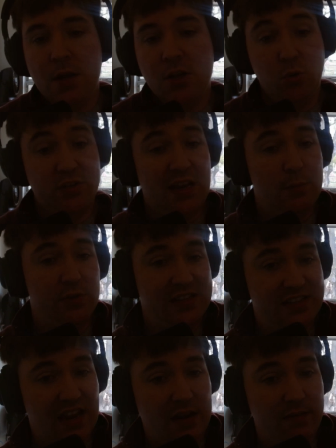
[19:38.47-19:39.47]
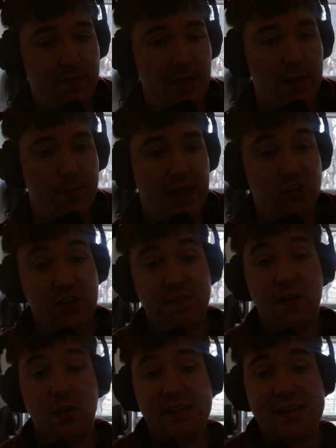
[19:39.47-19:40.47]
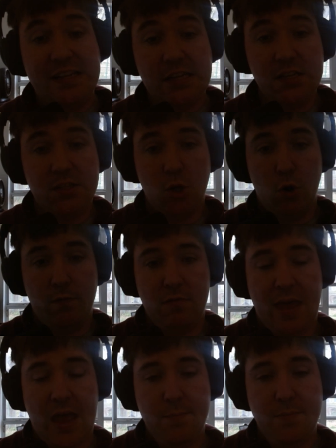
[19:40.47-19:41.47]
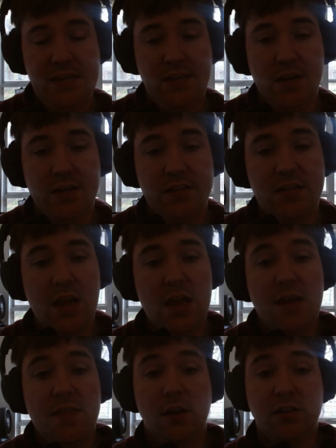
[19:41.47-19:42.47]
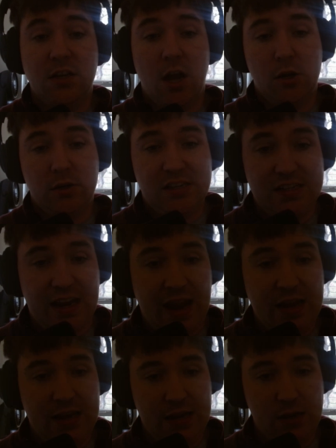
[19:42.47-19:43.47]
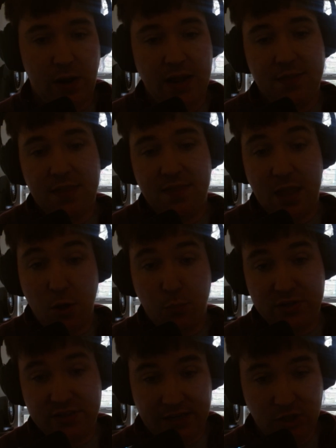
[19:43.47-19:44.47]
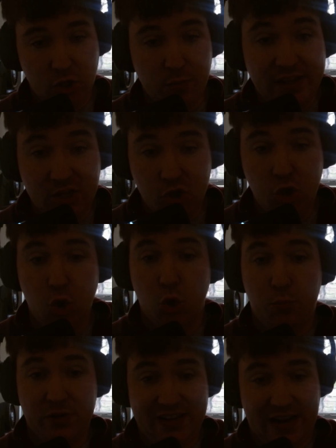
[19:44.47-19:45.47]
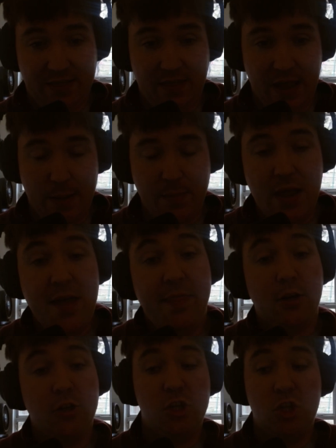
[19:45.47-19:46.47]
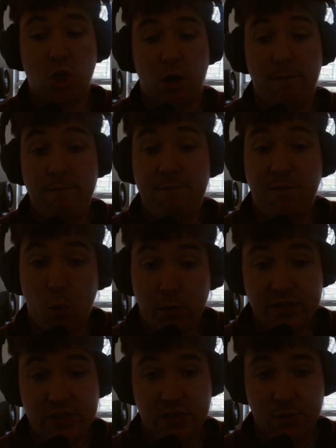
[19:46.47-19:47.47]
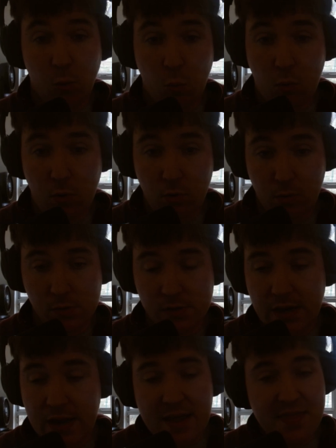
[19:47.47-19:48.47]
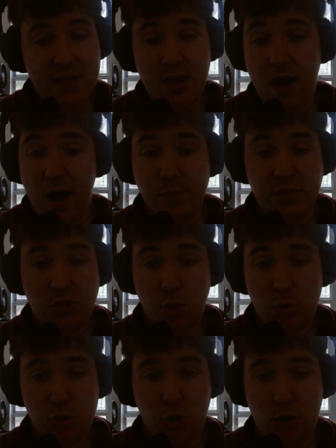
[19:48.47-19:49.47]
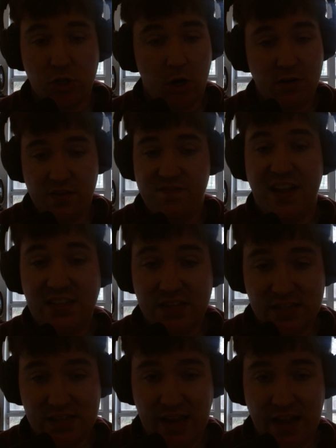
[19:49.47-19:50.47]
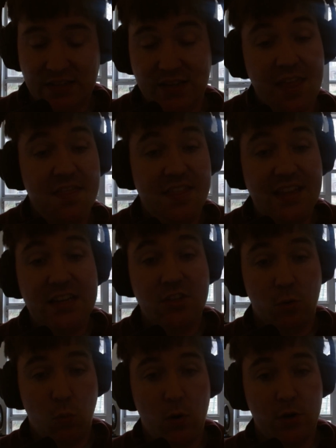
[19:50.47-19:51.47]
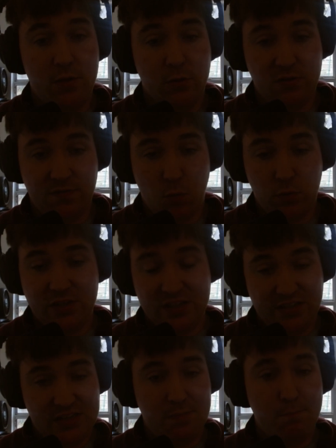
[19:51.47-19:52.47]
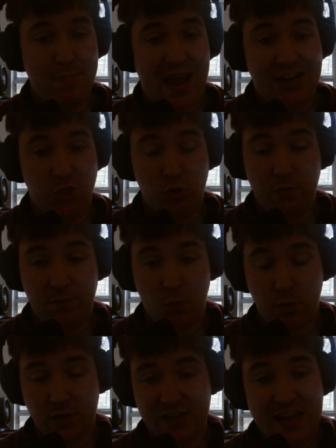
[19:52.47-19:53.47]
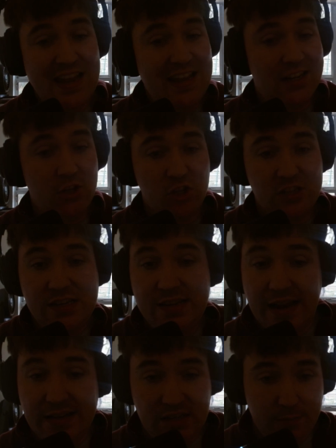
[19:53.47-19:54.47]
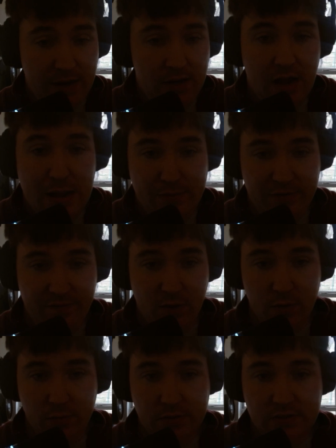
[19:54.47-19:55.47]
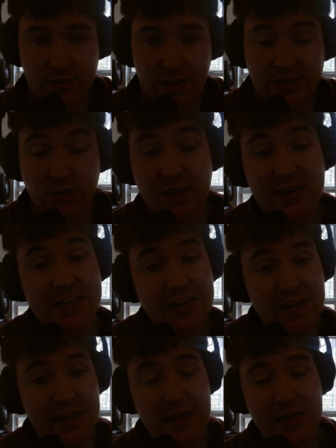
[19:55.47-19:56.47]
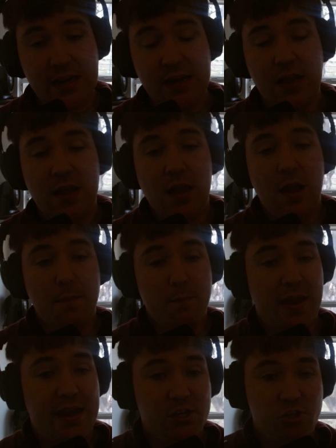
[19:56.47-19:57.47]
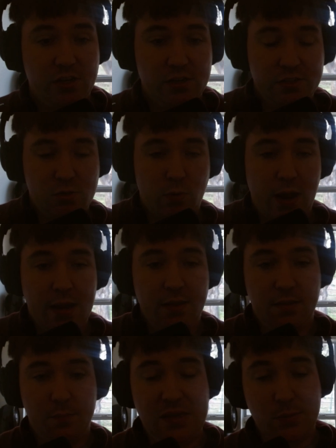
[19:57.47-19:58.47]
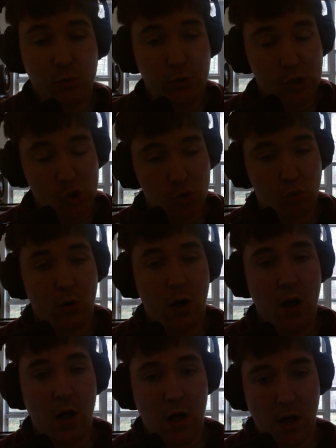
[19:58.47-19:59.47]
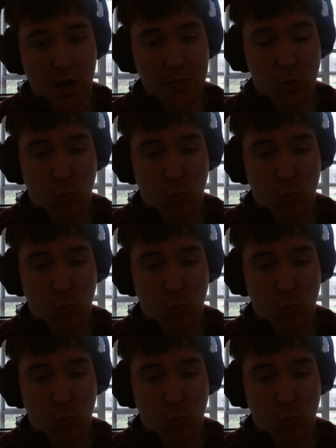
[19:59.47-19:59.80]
She wasn't able to save them, and she felt guilt guilt over that because there's an understanding, right, that they'll protect you because you'll protect them. There's just certain forces in the world that common soldiers are defenseless against, and these are one of those forces. This magical force can just decimate common folks, and so they need mages, right, the people who can draw on the